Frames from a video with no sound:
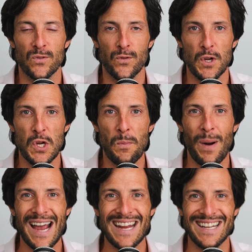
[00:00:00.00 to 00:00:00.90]
for you to
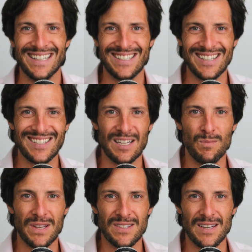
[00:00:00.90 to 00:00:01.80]
buy an existing
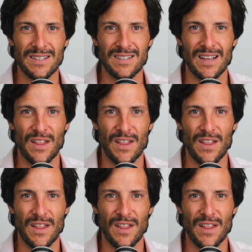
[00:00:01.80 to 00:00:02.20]
business